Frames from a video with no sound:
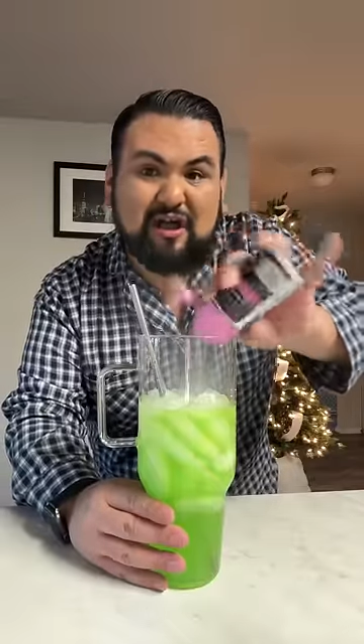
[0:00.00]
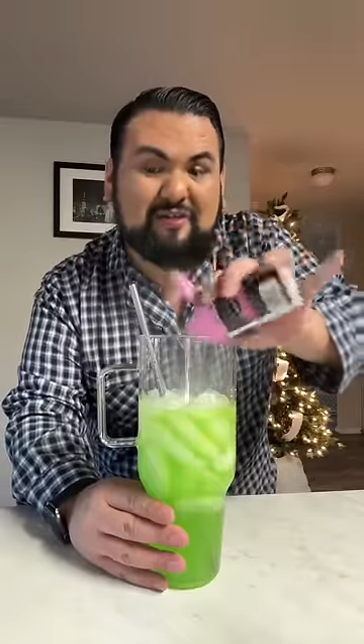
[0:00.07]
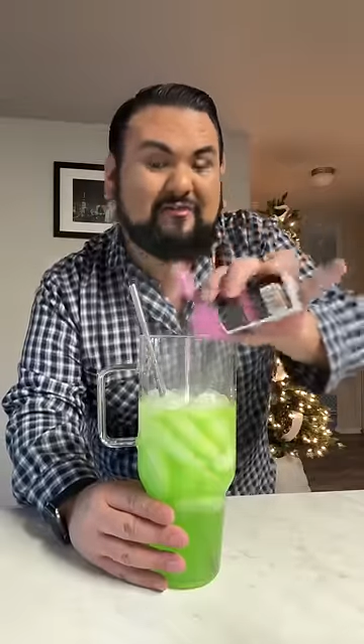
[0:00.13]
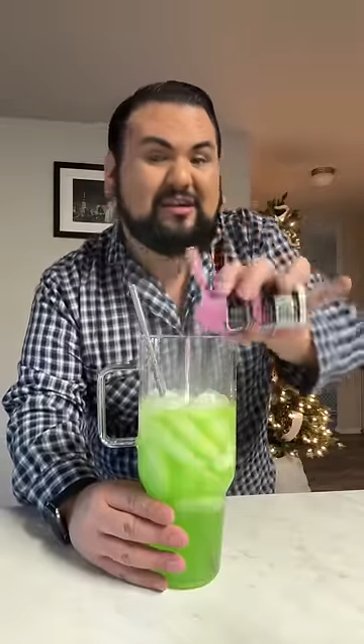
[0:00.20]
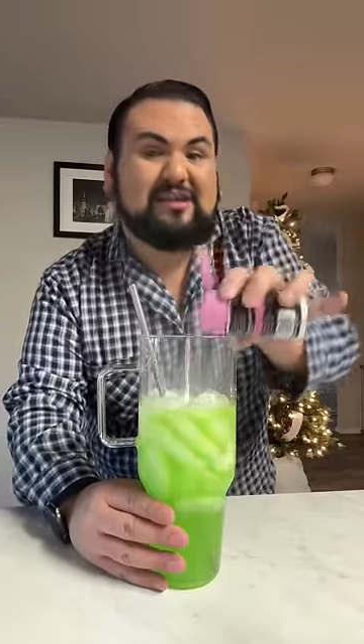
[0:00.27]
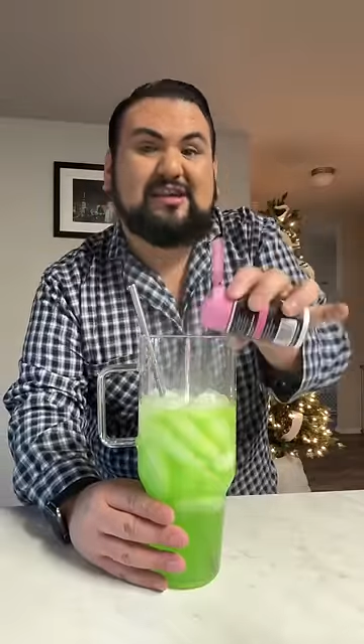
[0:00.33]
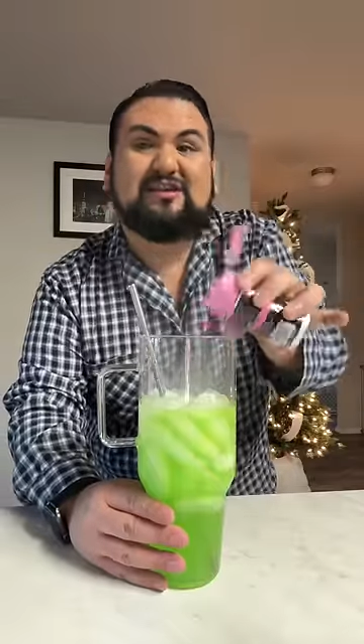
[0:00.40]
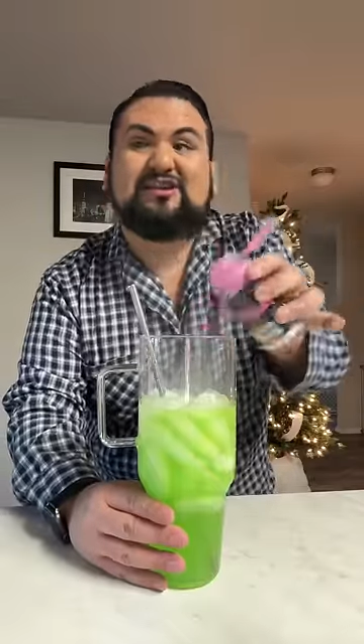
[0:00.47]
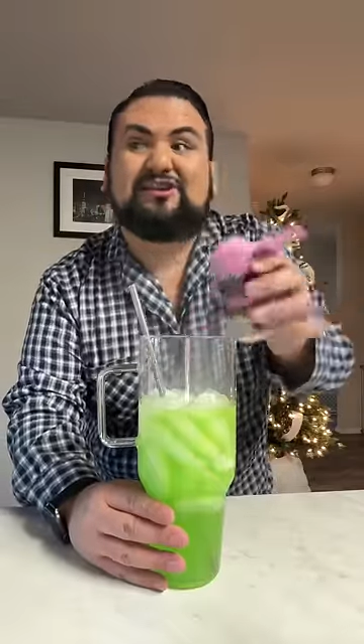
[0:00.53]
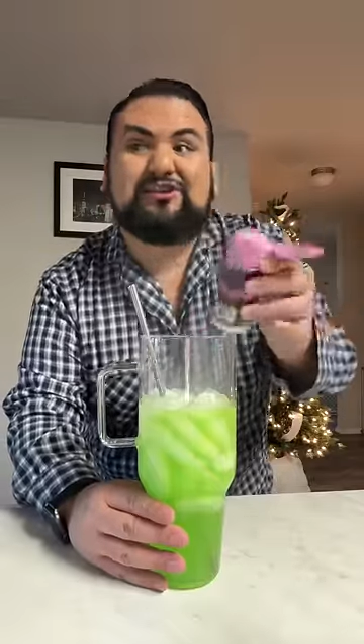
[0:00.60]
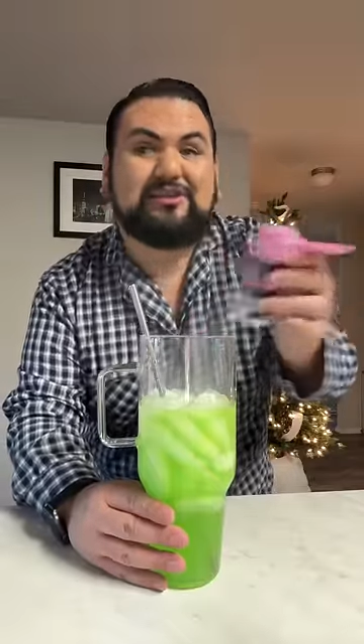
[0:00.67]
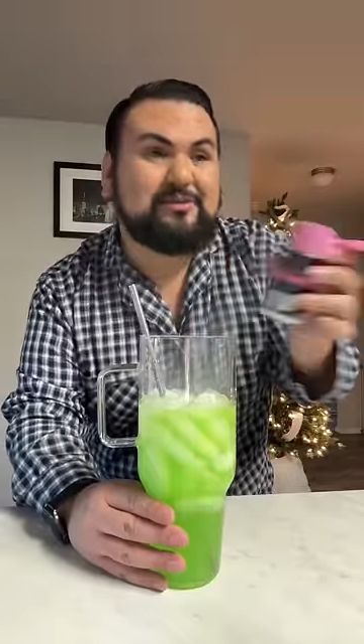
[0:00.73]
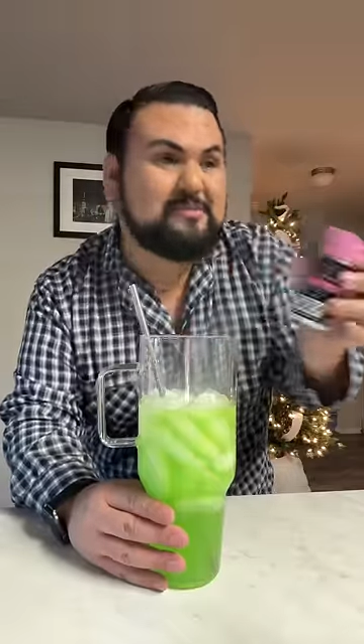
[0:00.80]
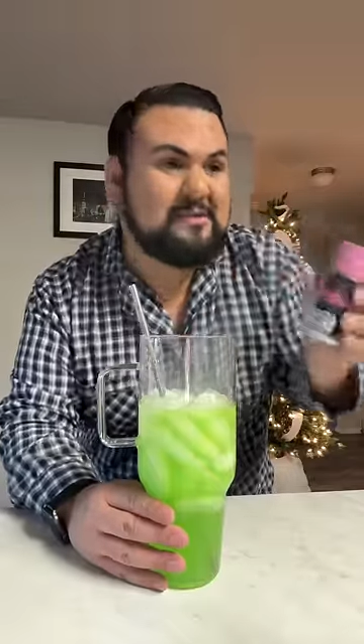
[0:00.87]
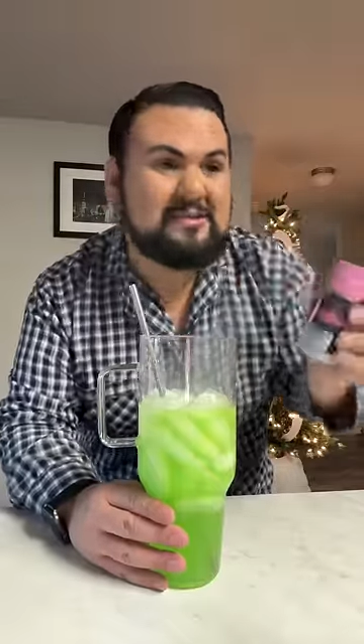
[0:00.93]
Everything
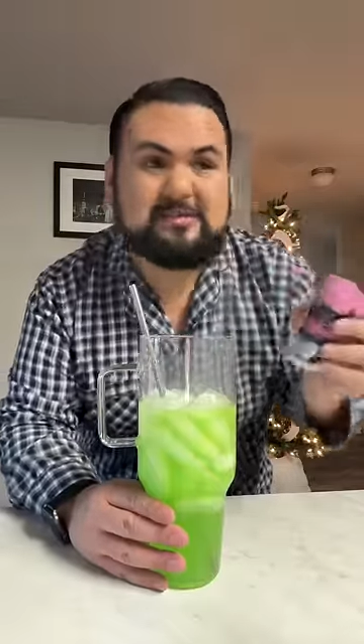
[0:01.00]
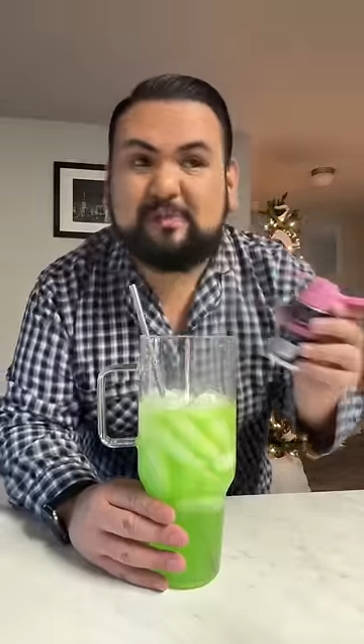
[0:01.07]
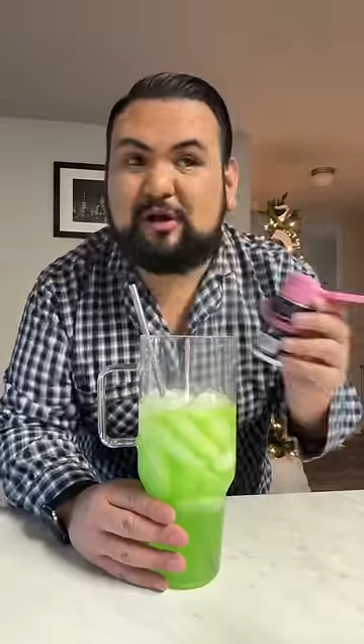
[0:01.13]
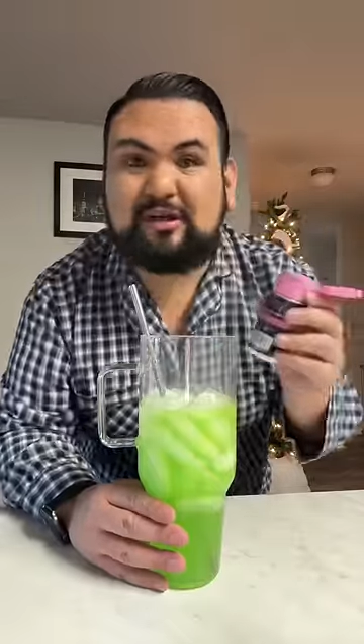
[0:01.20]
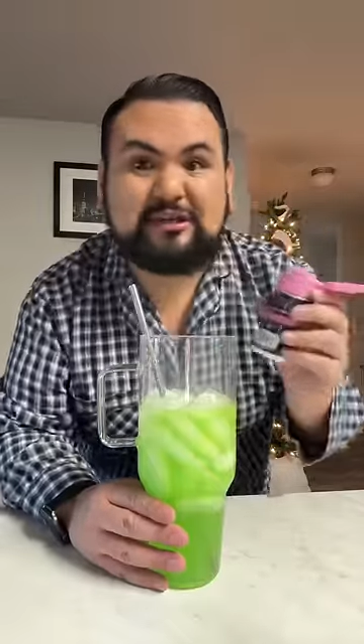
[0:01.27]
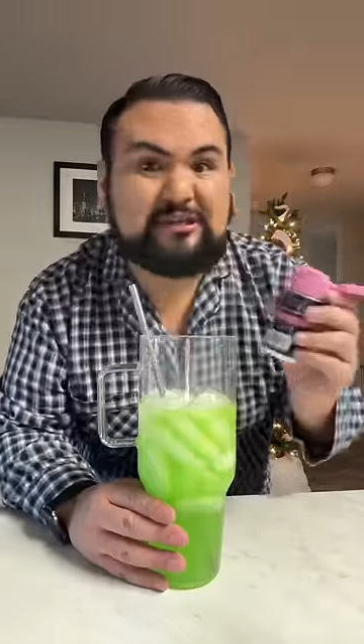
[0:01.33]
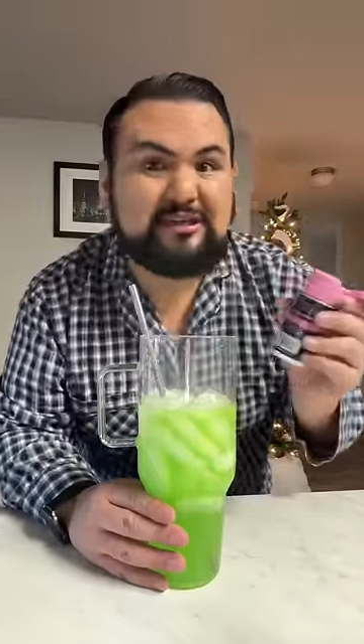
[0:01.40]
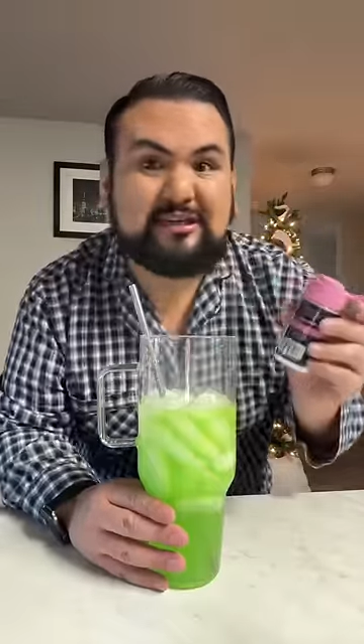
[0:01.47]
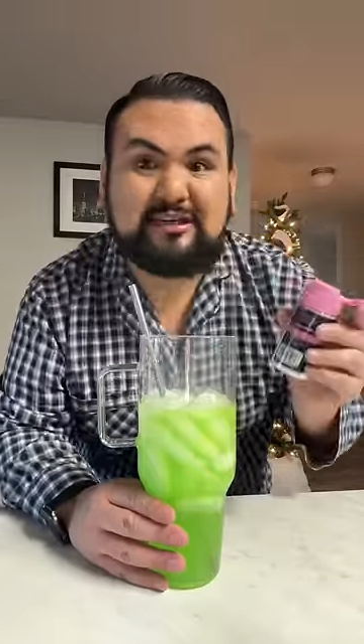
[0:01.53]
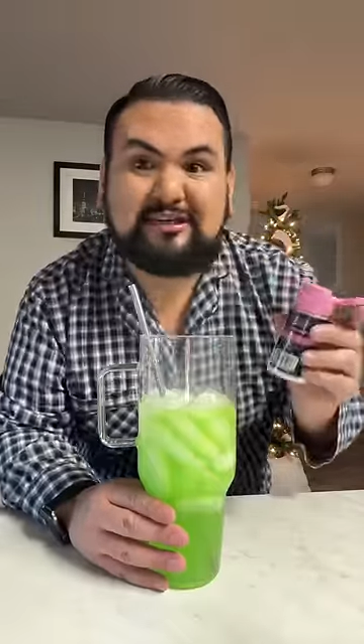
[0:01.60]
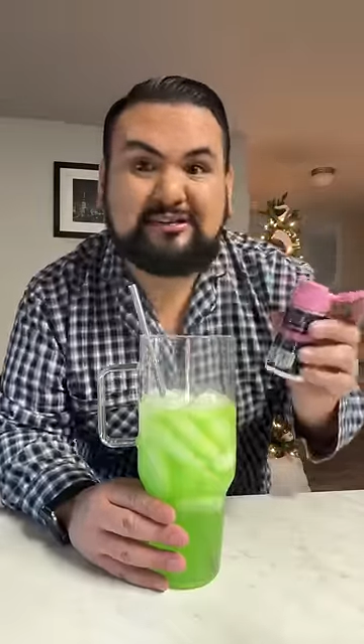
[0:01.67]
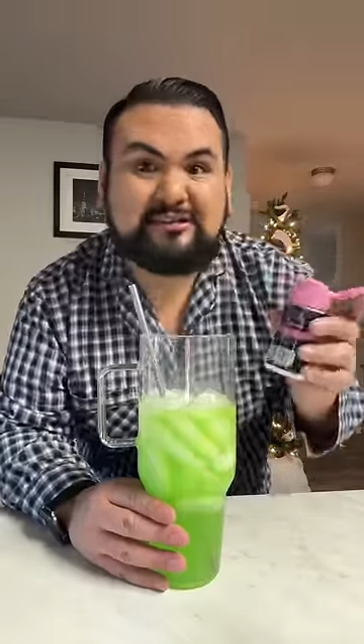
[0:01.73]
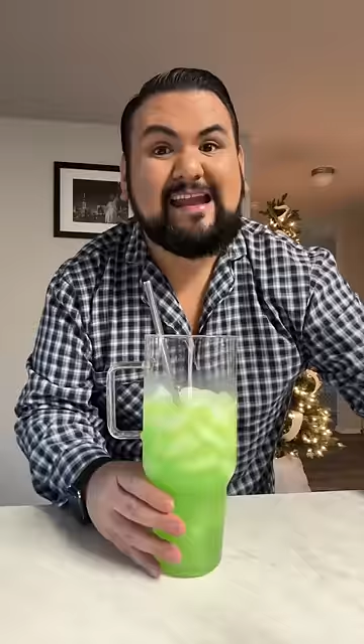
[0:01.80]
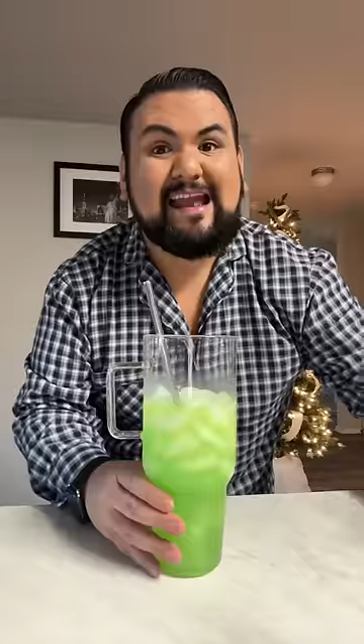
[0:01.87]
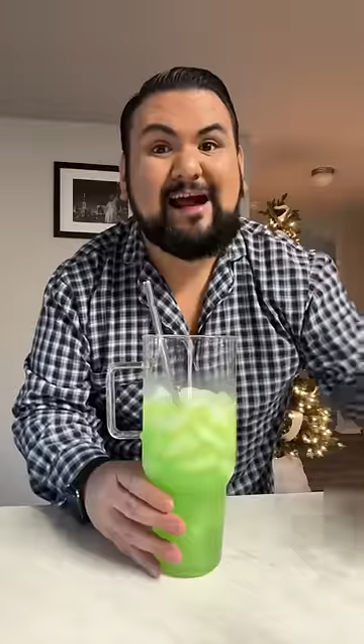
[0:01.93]
should be sparkly.